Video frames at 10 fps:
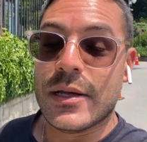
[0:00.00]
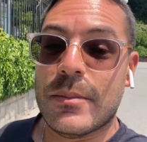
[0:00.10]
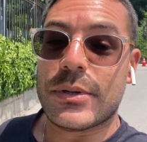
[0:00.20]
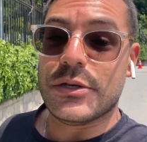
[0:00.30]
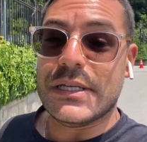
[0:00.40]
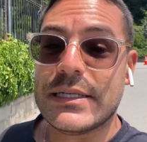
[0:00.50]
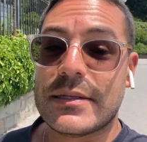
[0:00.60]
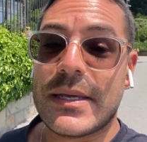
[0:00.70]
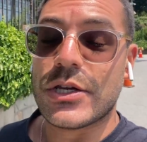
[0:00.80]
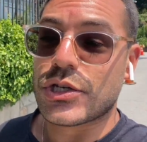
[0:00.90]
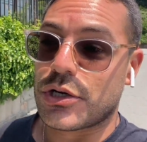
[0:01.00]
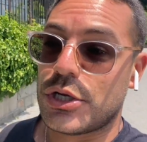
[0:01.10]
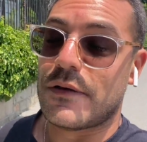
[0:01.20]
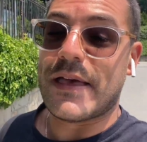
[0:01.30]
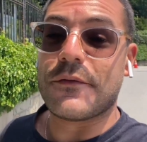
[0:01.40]
But you need to make sure you
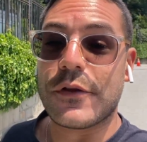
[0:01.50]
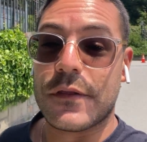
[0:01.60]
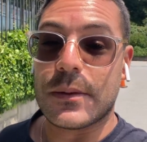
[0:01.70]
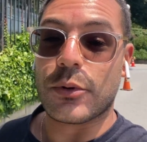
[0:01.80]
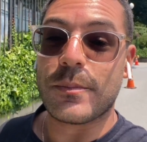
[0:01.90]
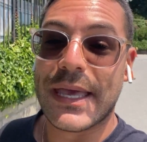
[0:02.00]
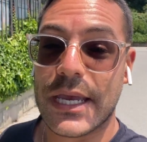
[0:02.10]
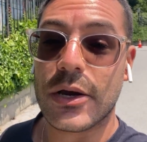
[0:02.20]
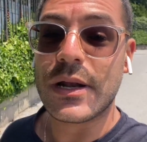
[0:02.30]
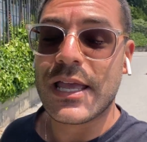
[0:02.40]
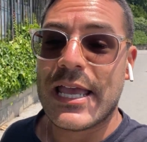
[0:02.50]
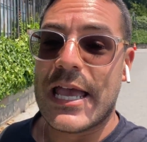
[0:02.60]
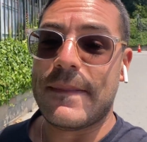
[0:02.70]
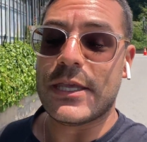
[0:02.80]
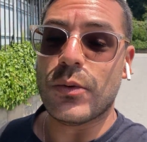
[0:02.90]
have everything prepared
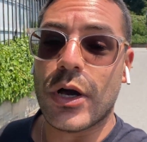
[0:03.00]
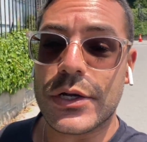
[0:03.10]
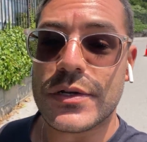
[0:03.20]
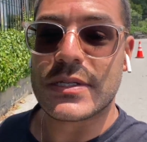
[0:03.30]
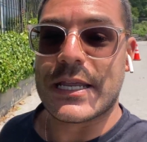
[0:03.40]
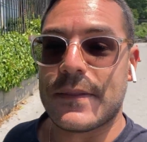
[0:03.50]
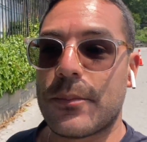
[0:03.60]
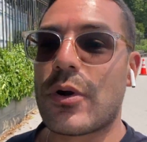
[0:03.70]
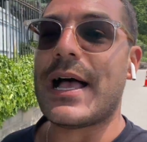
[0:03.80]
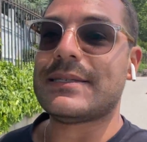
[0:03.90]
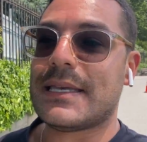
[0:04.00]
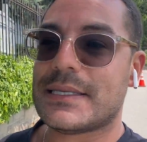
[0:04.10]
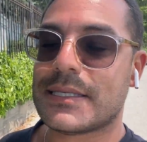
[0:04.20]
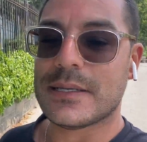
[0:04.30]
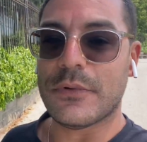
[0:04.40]
and that you understand the
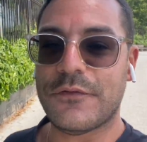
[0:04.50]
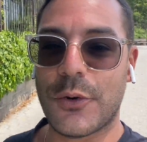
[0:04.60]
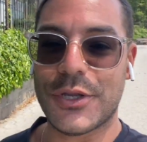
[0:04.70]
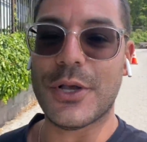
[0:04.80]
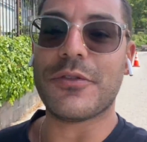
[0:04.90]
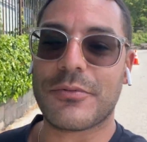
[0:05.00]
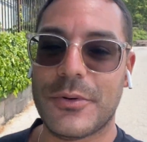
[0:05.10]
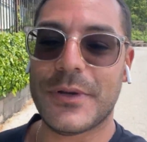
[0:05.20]
process before you go through